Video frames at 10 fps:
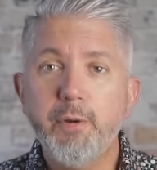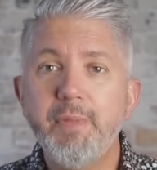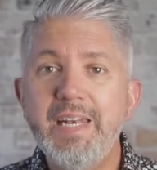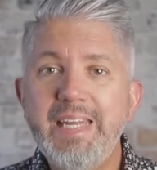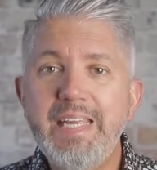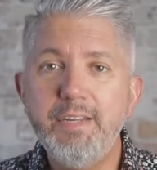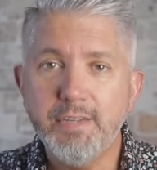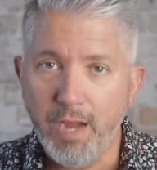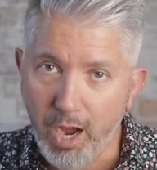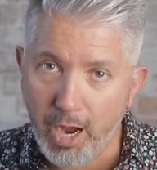from the
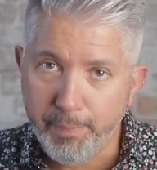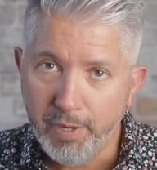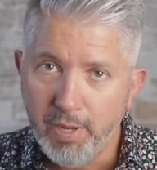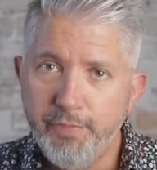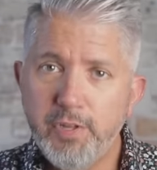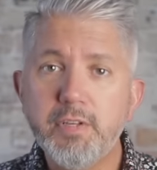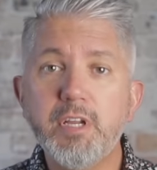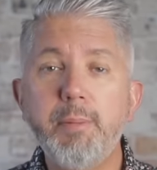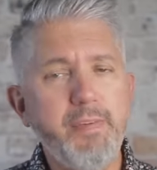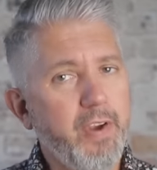knees up, this is gonna be